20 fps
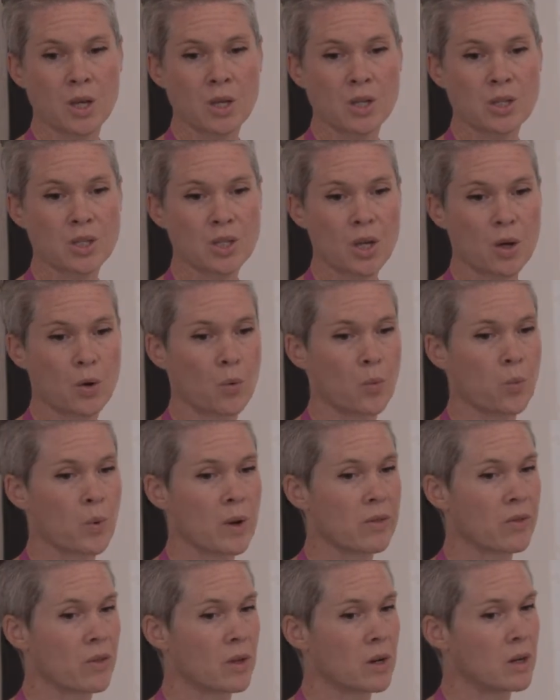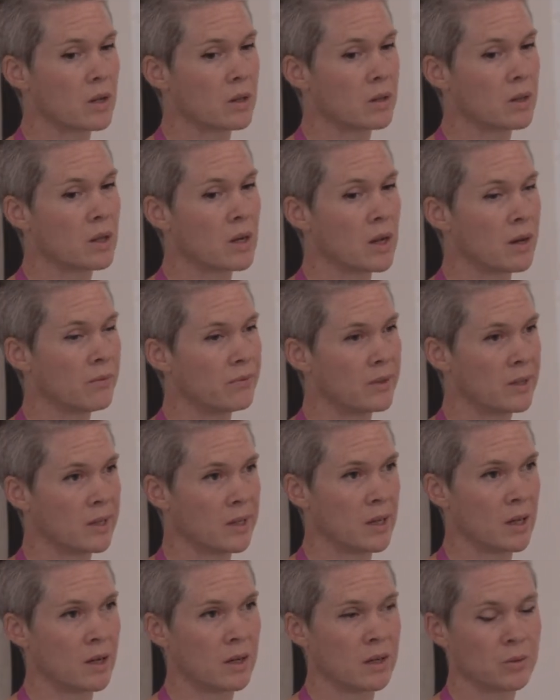So with the
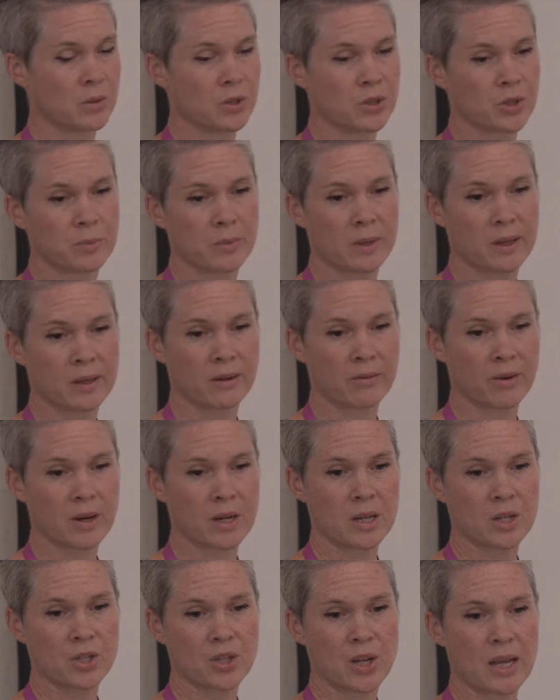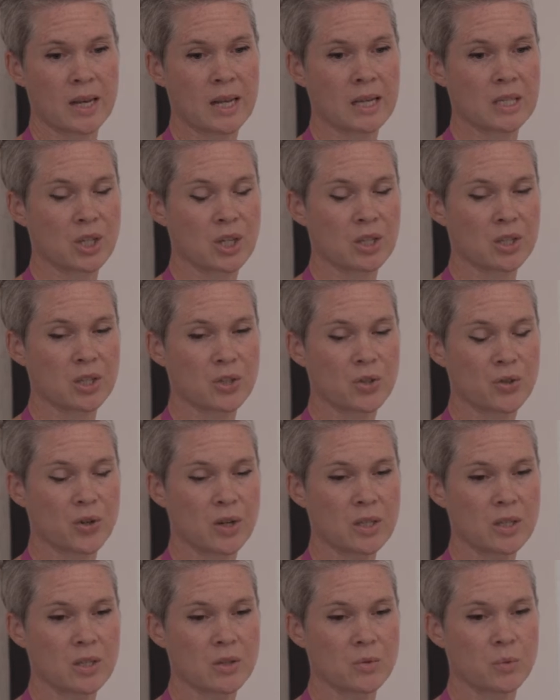lovely Lewisham and Greenwich NHS
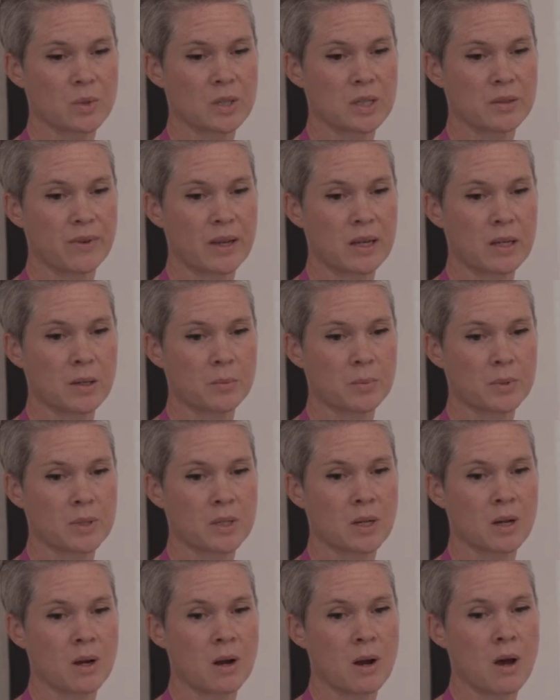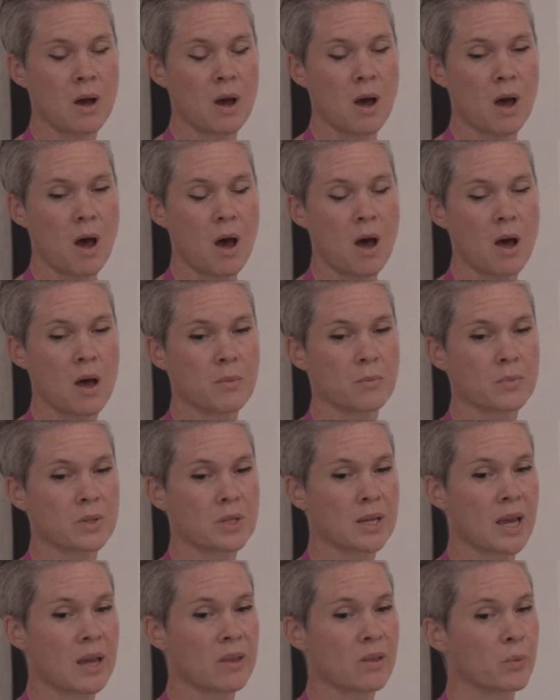Trust, we developed,
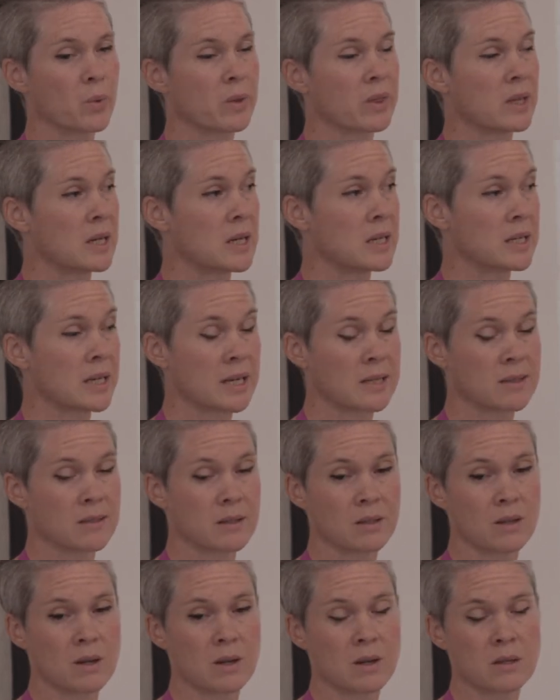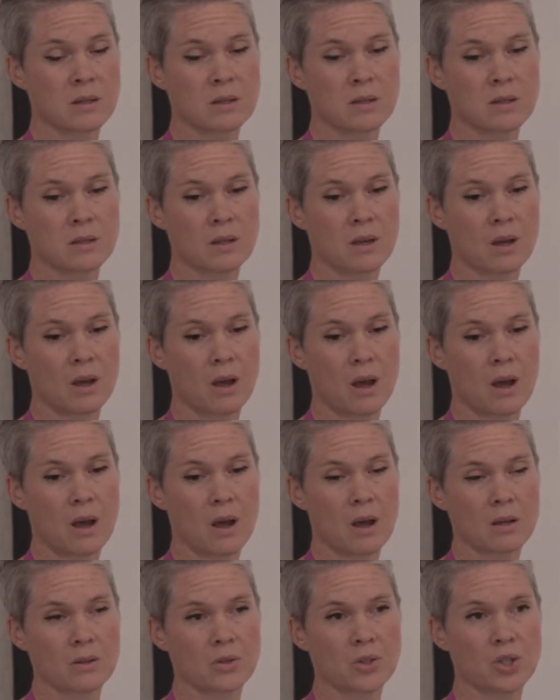together with the lead cancer nurse,
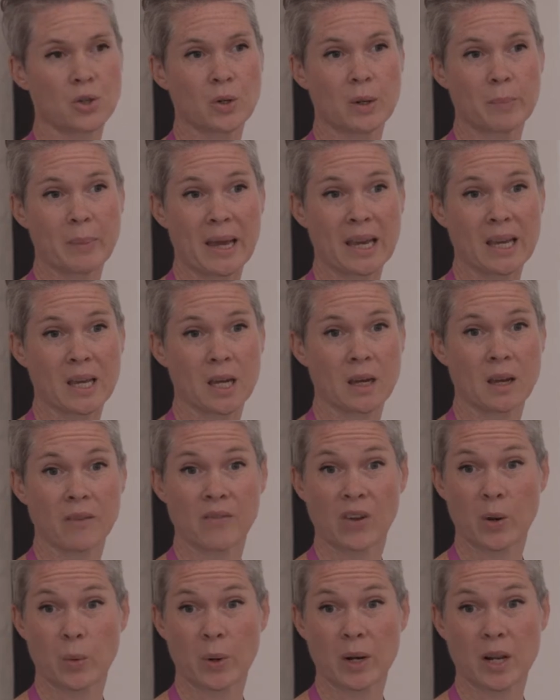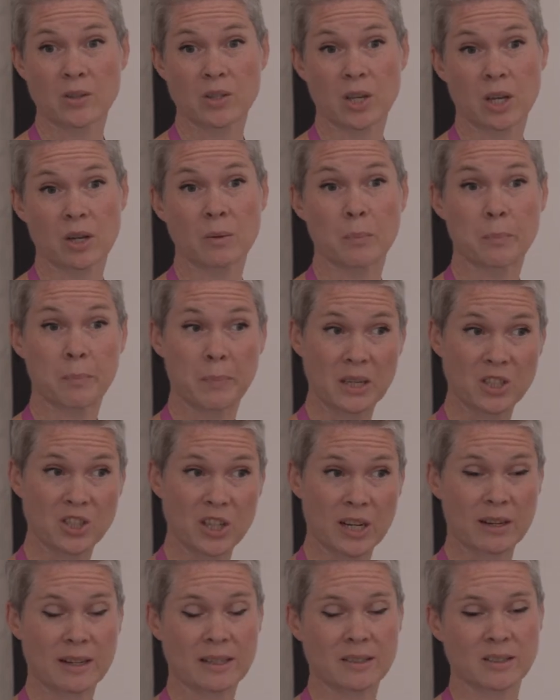Julie Baker, if anyone knows her, big
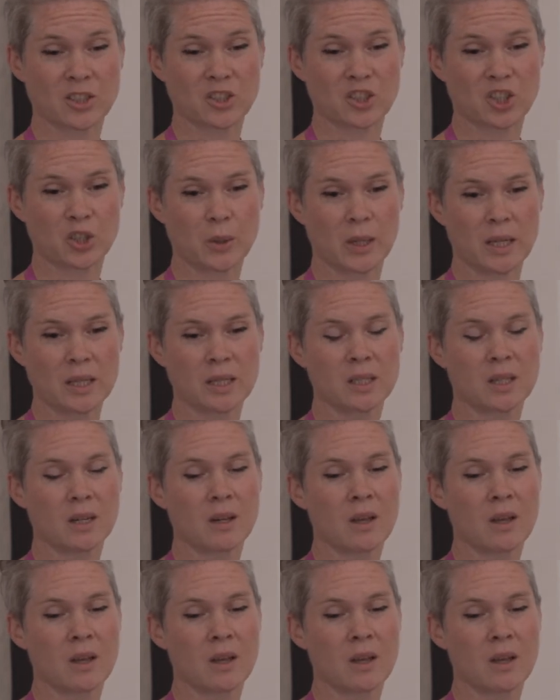shout out to Julie,